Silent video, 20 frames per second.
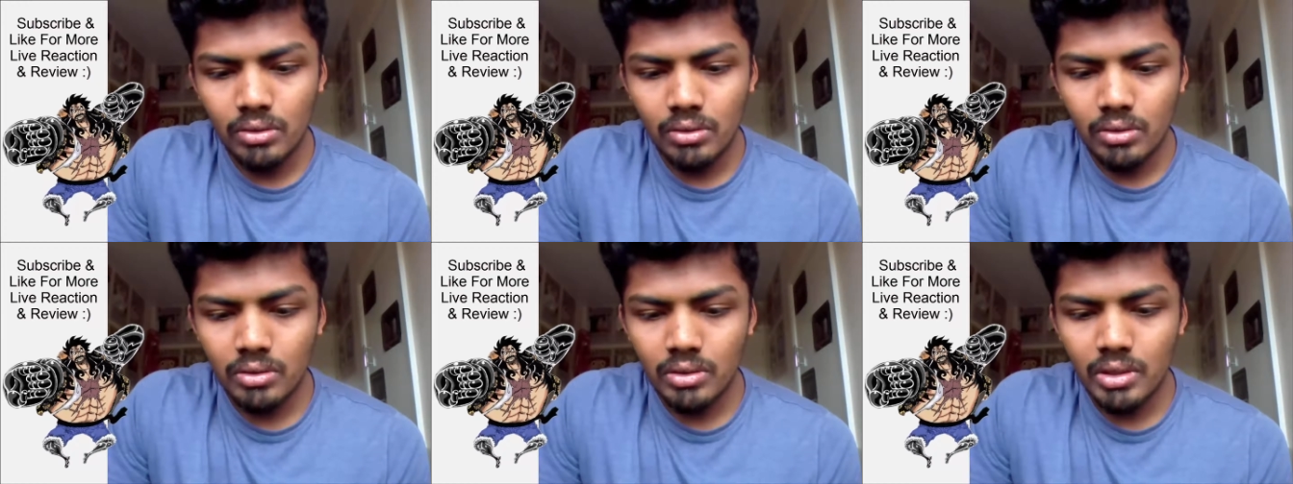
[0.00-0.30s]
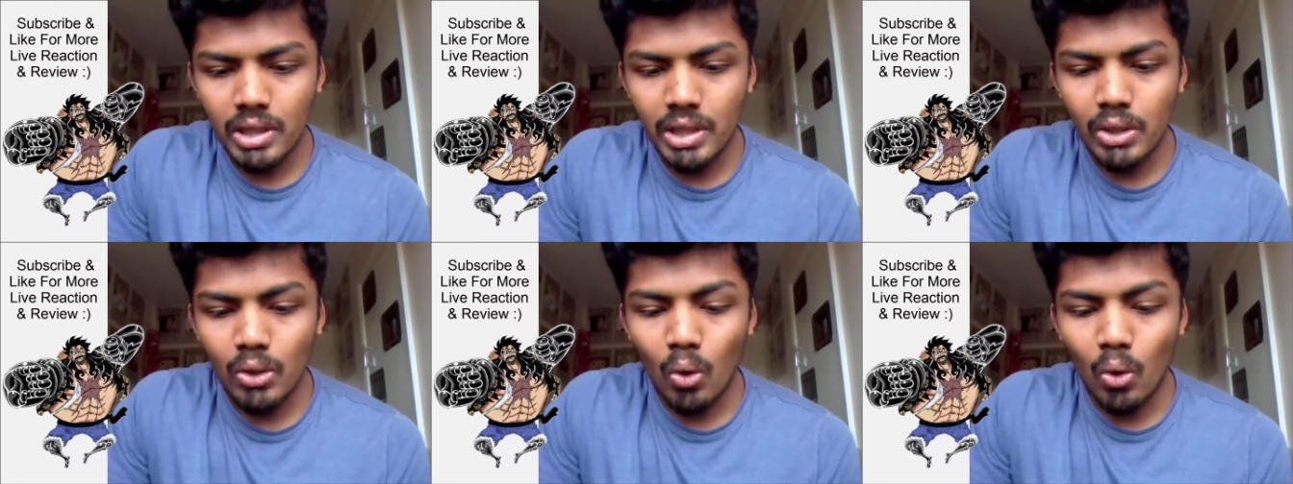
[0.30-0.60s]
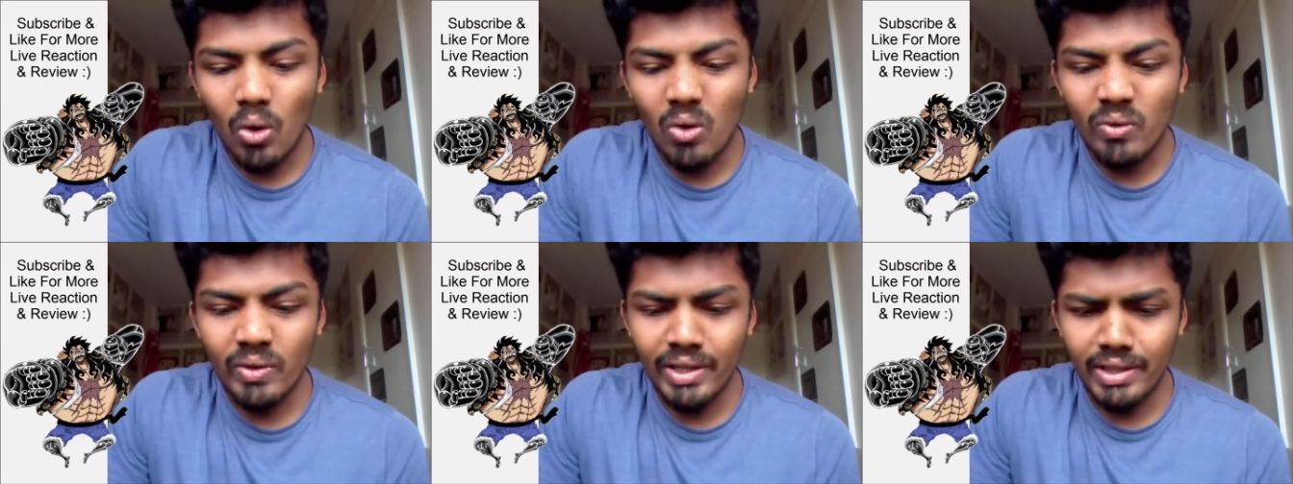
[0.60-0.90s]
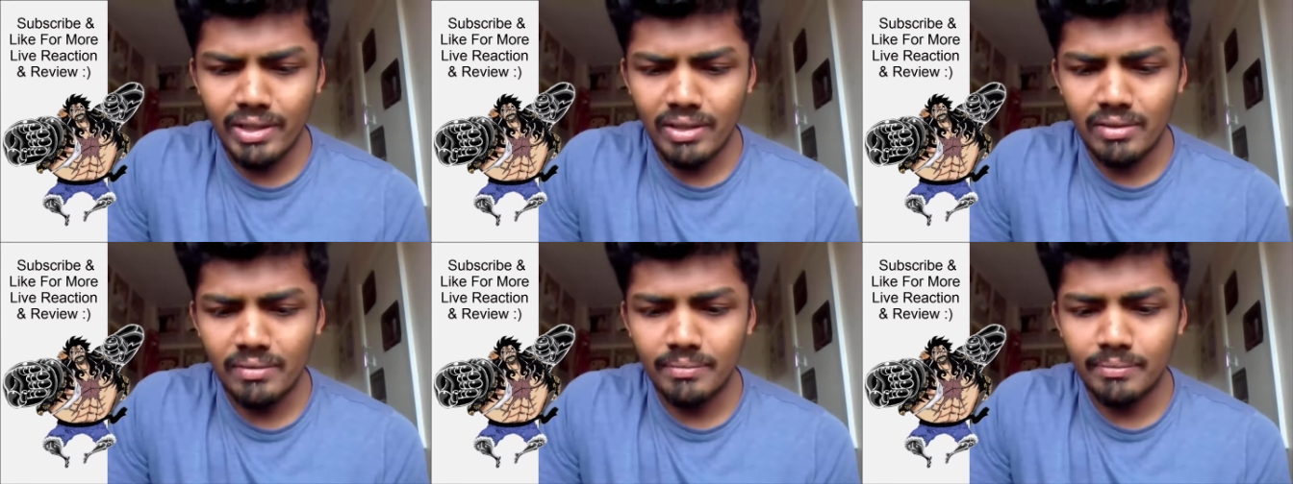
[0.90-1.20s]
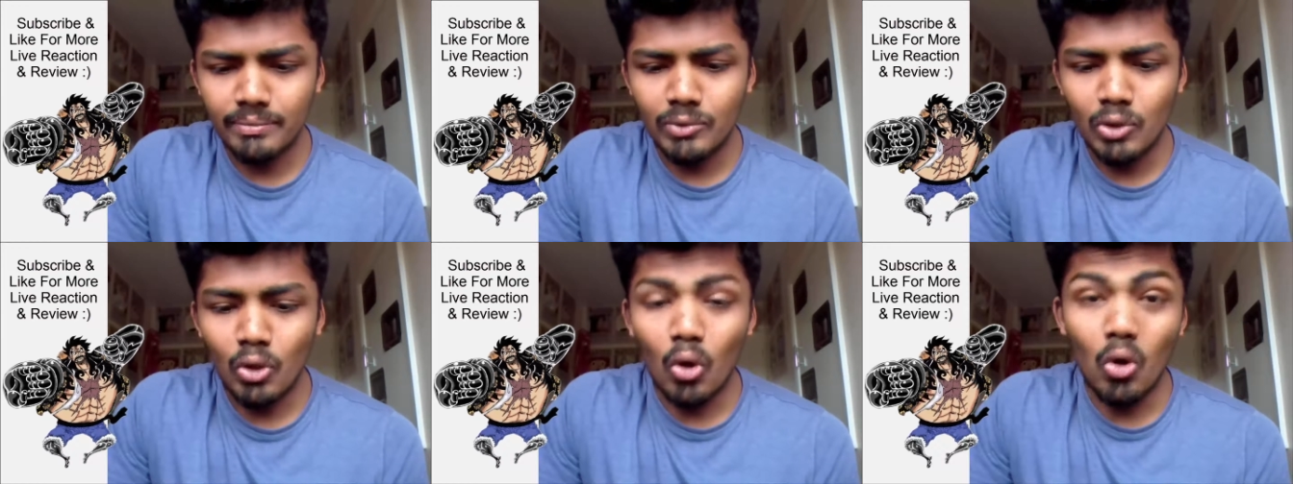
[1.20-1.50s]
son Owen
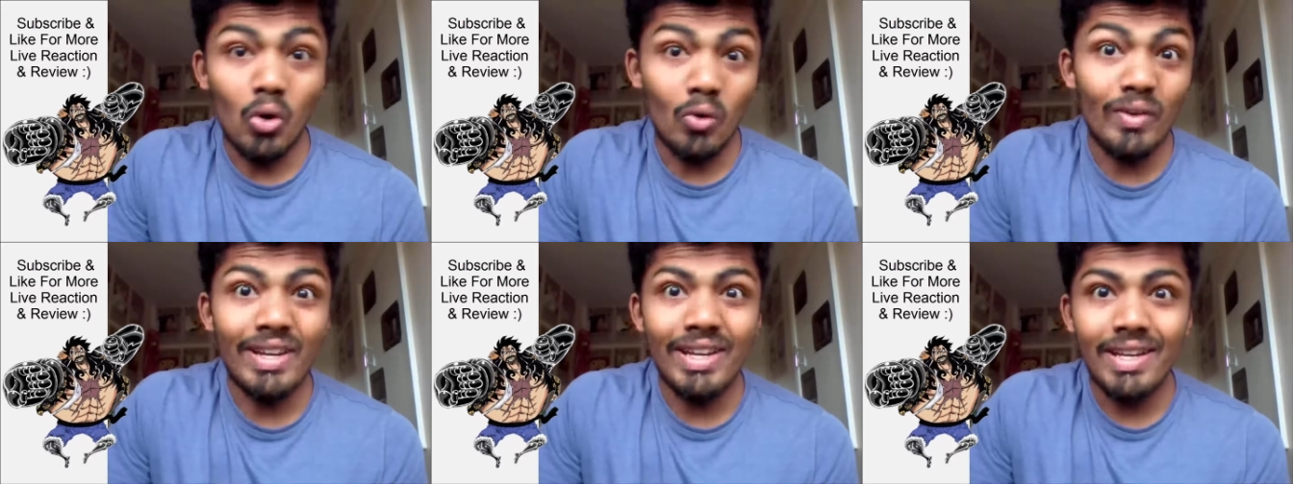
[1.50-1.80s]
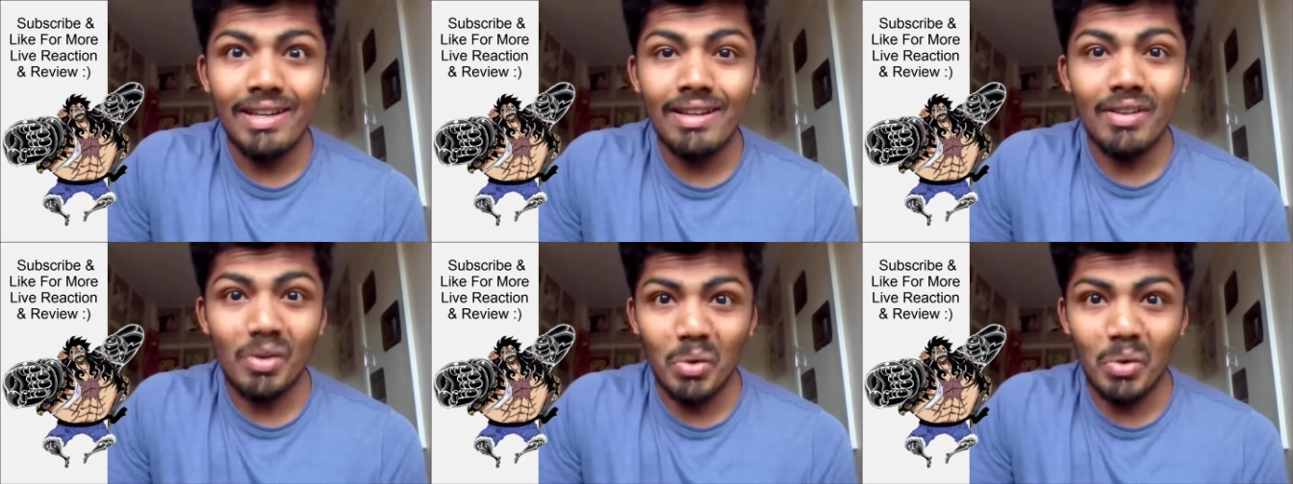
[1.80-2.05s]
Owen